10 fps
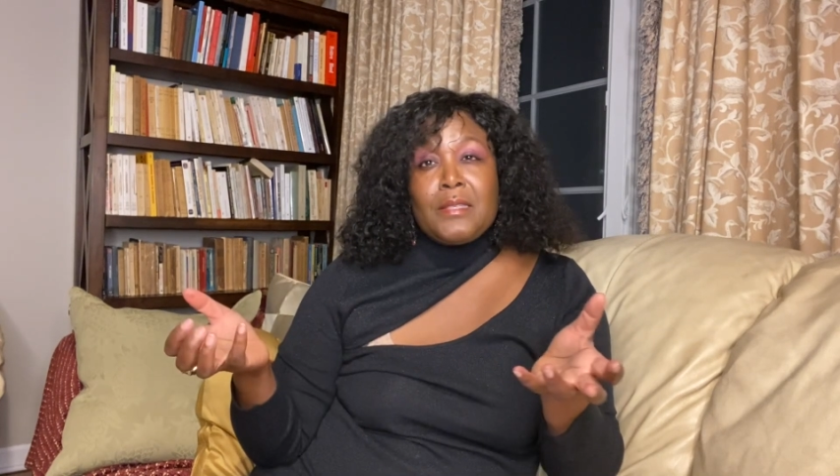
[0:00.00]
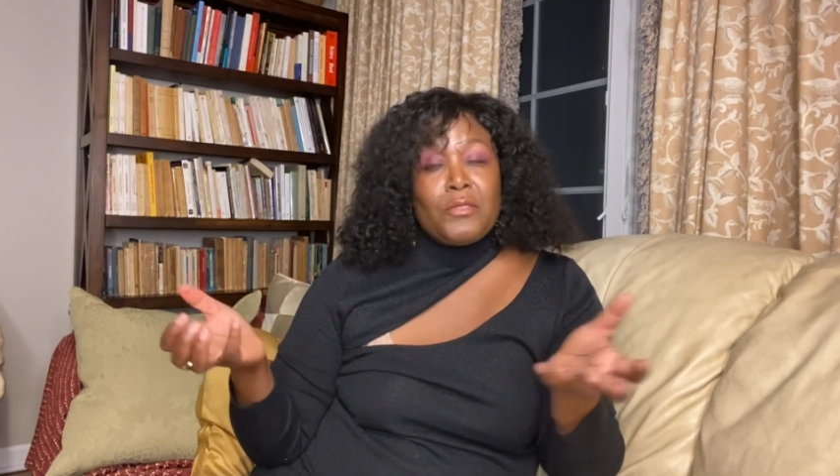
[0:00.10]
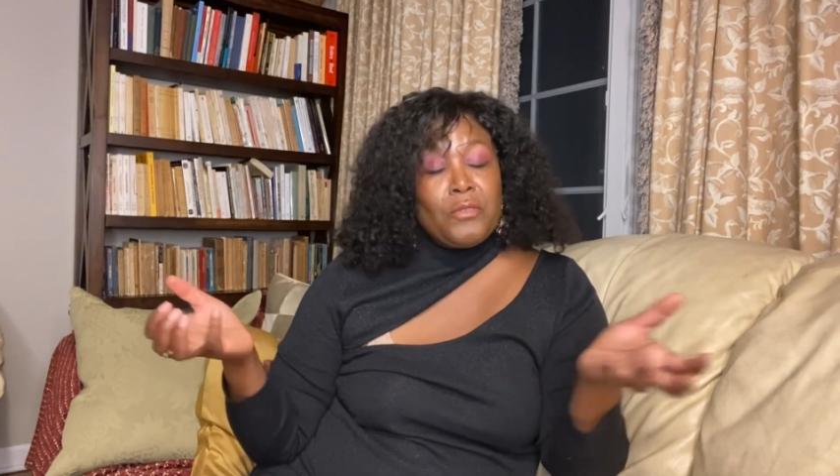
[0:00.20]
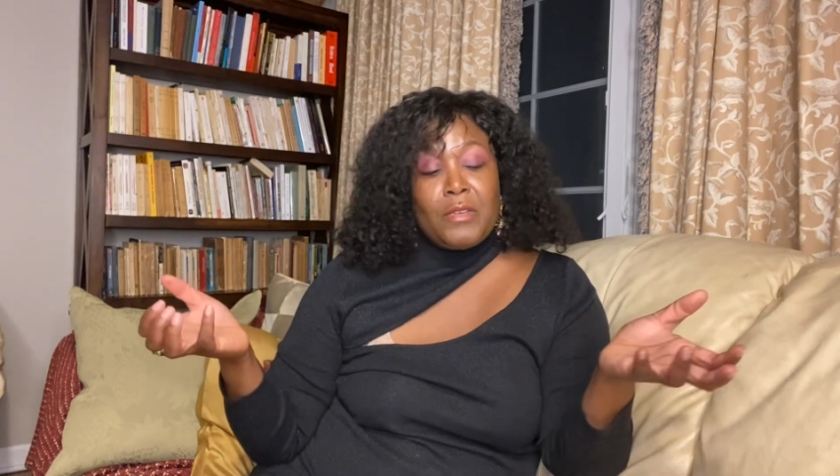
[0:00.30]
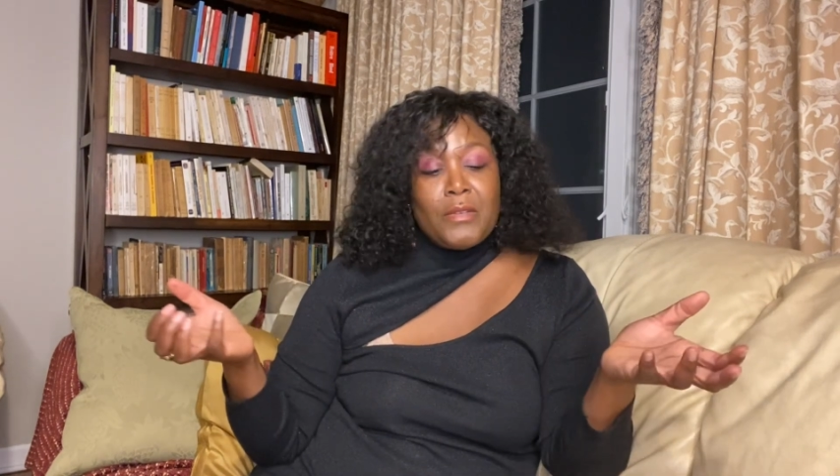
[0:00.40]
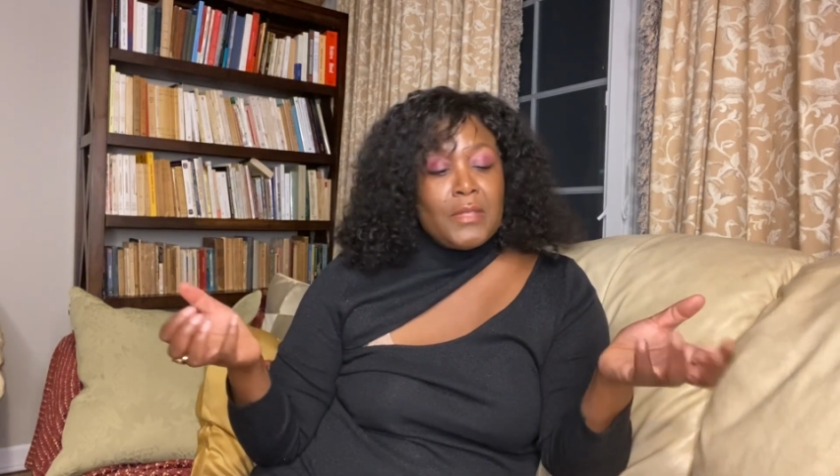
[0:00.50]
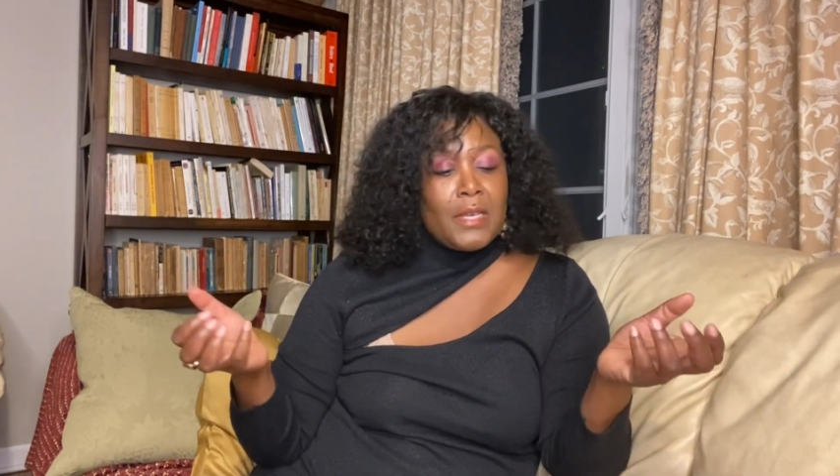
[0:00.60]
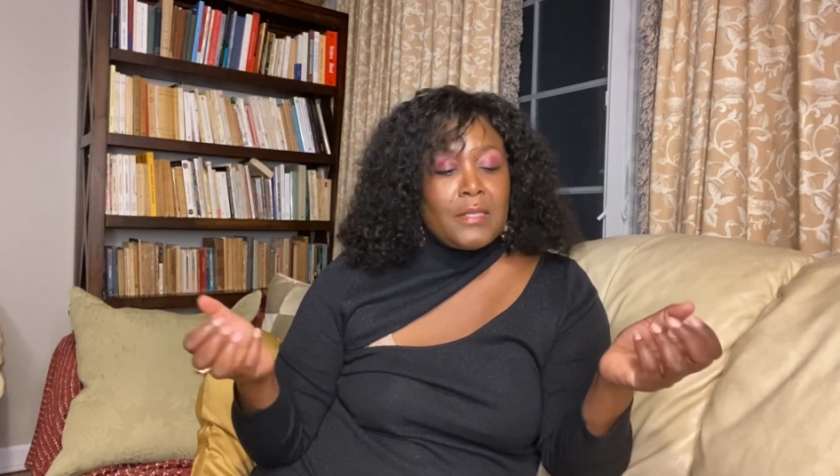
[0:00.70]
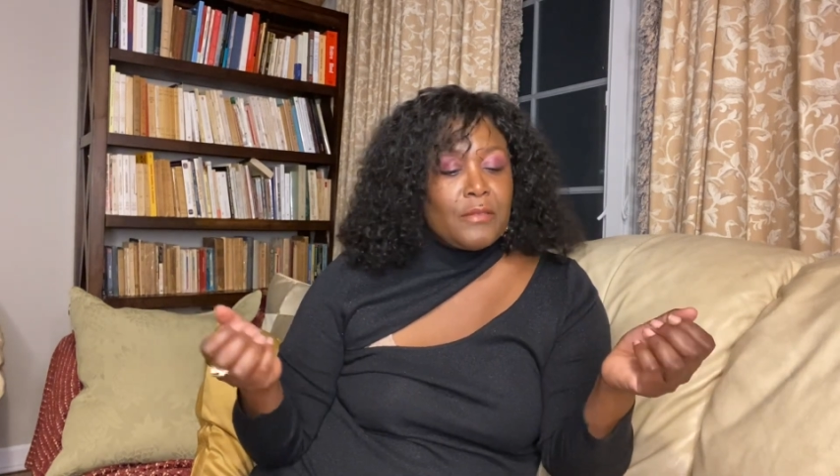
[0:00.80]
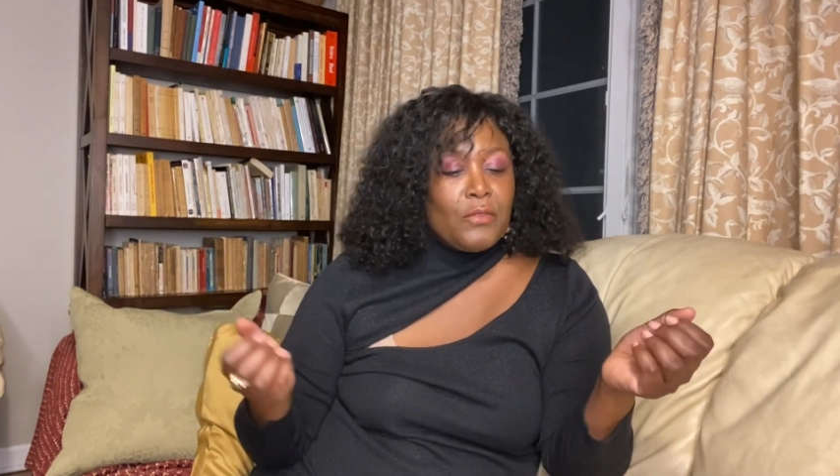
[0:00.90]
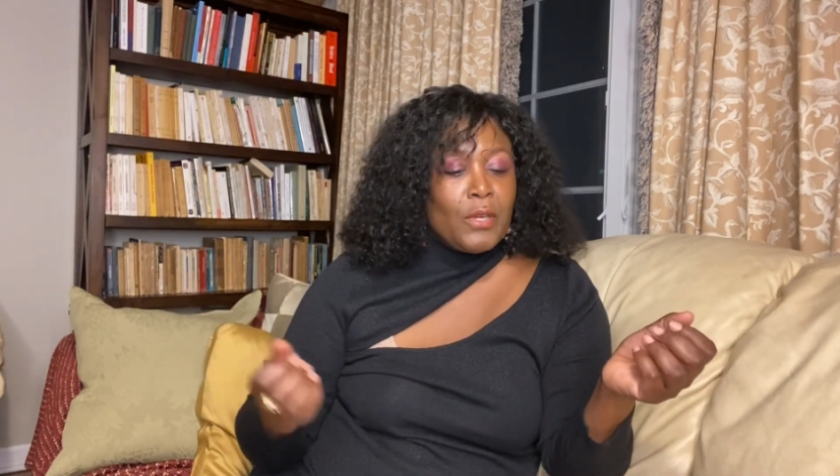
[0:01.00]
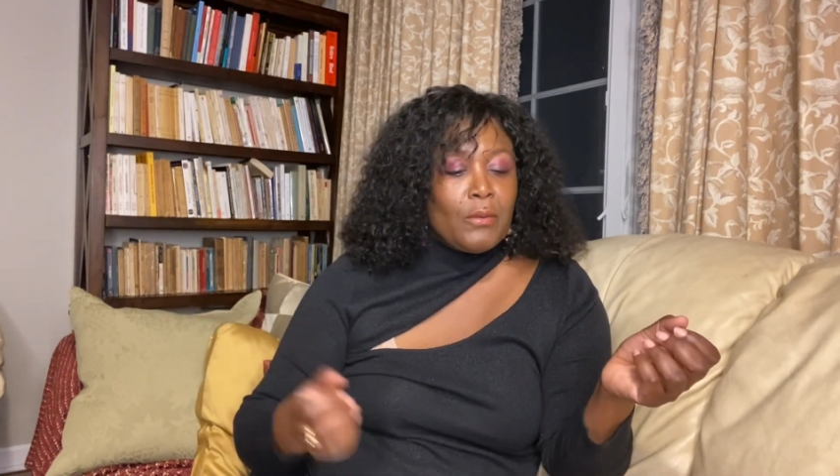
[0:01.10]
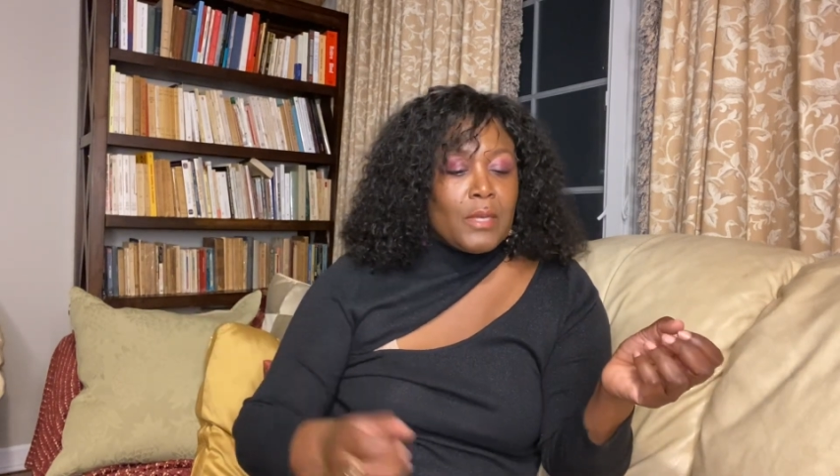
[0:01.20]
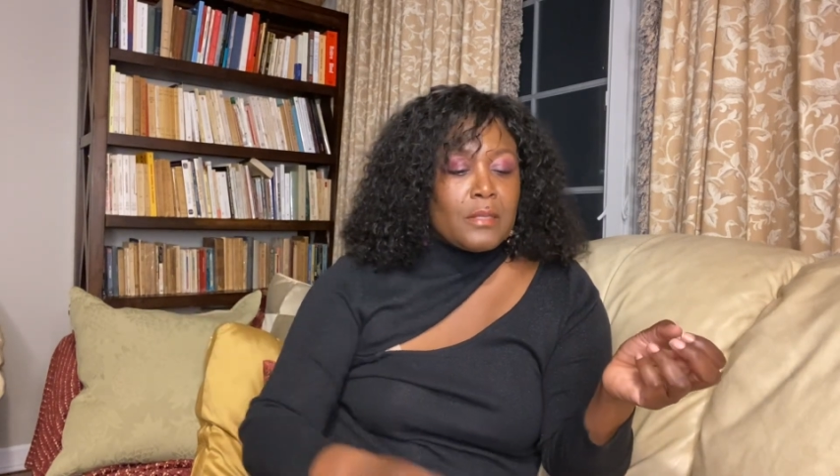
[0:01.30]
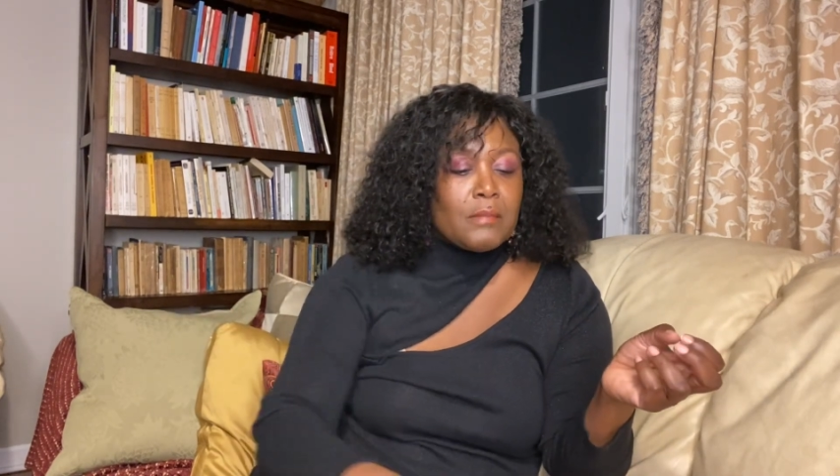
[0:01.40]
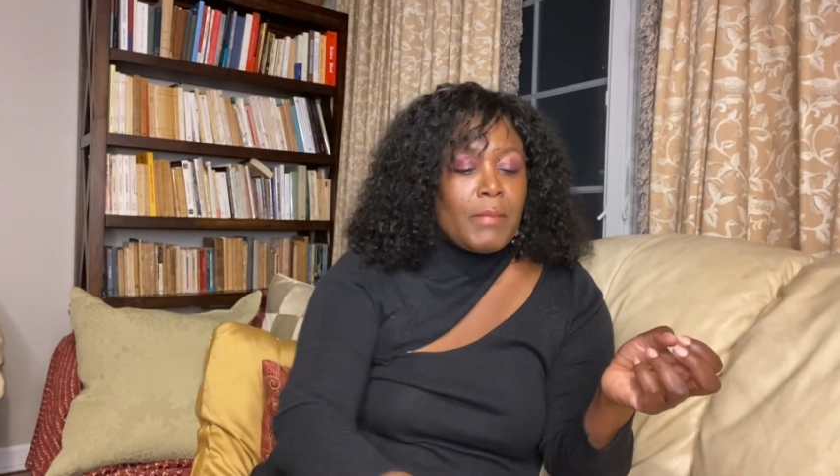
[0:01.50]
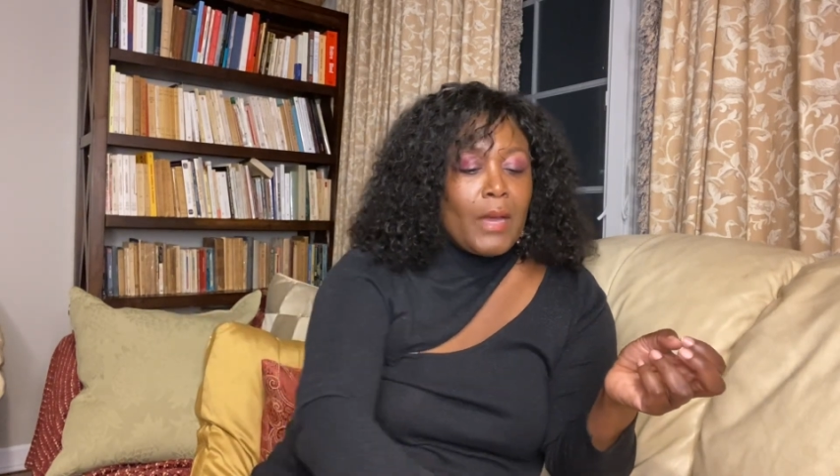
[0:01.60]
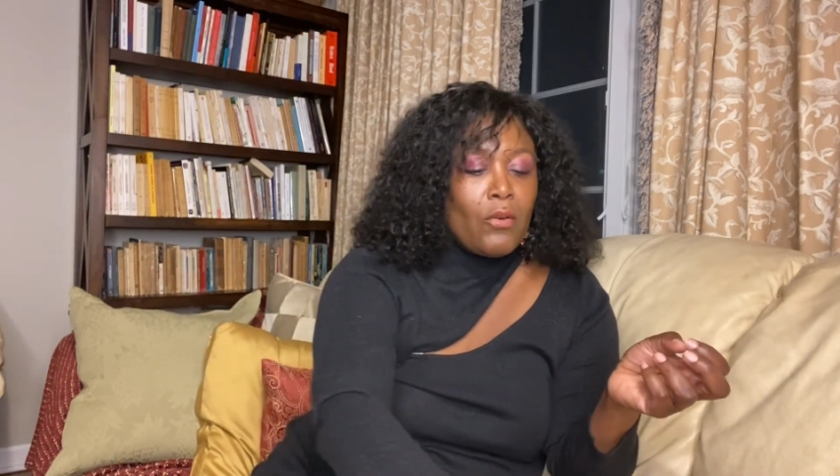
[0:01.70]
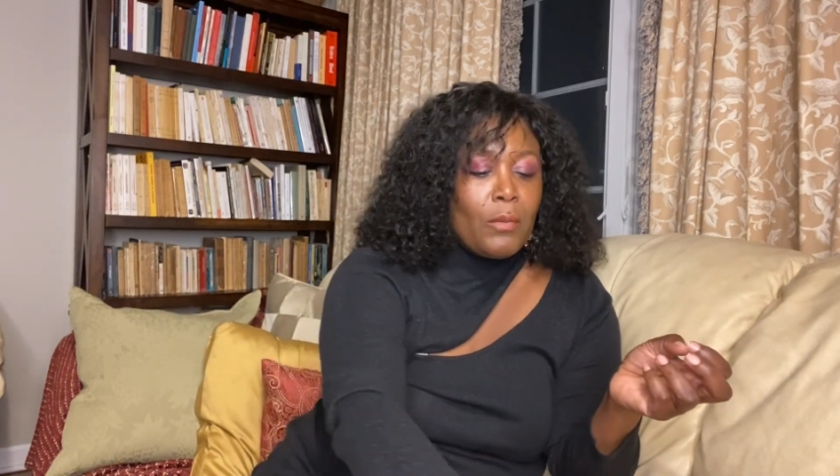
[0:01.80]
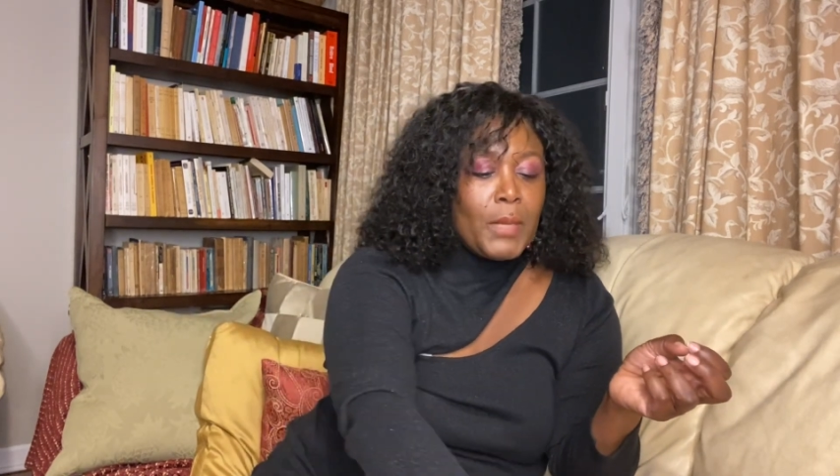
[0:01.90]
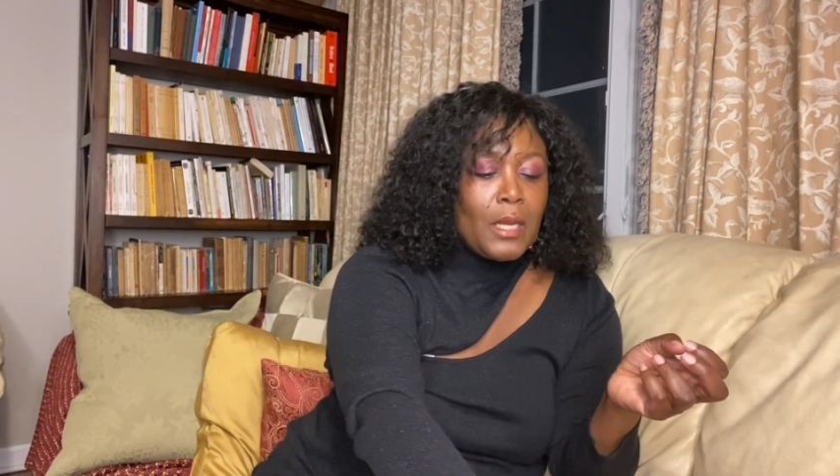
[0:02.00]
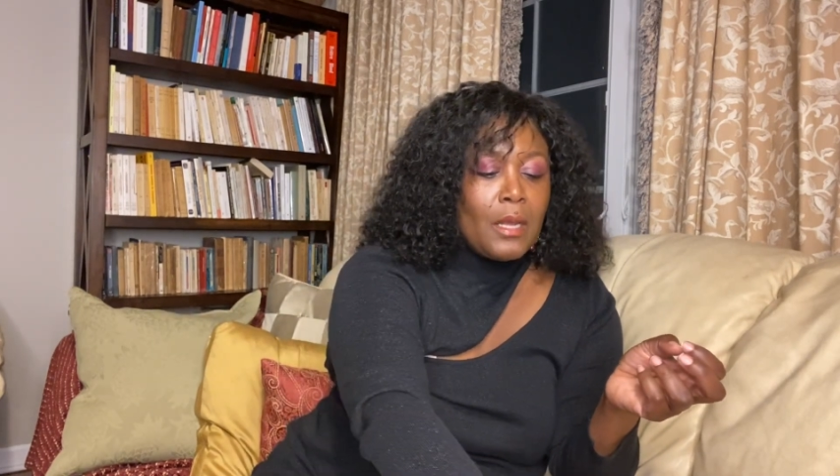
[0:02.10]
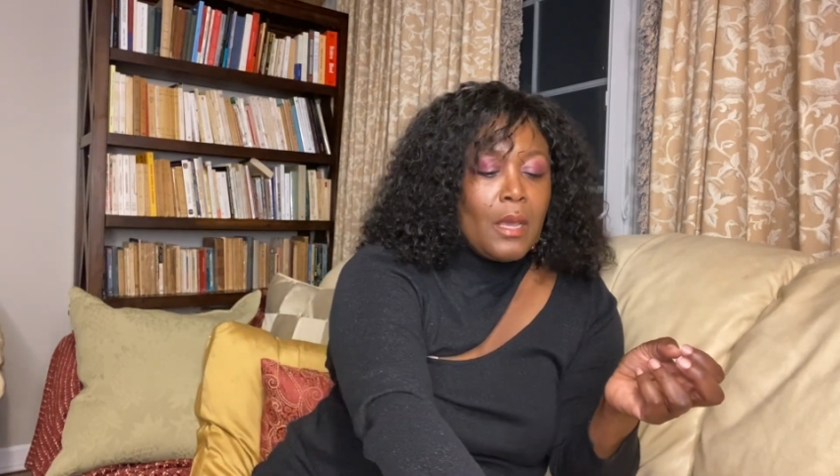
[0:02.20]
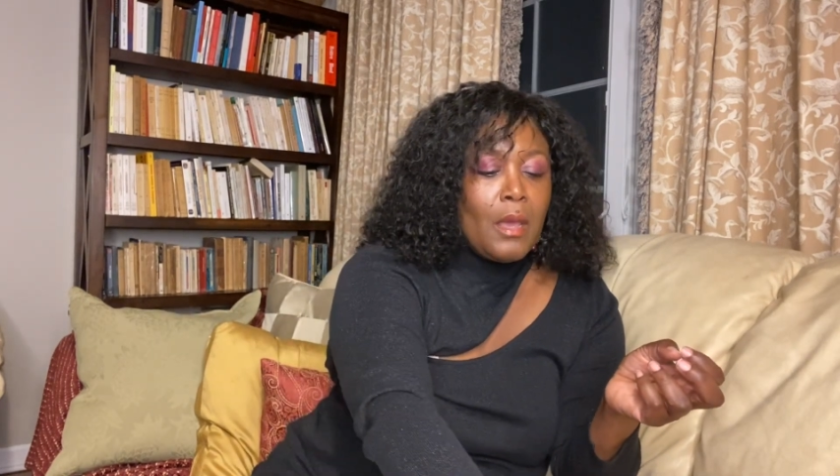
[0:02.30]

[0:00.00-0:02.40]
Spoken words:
It's a very sexy fragrance by all means.